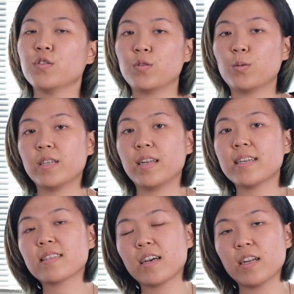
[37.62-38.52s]
So the
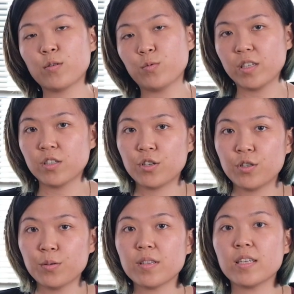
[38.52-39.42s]
next cut I will
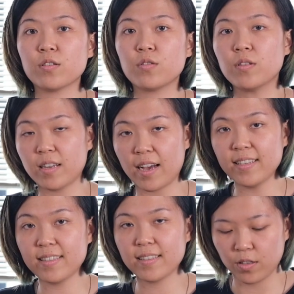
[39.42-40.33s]
introduce is dice.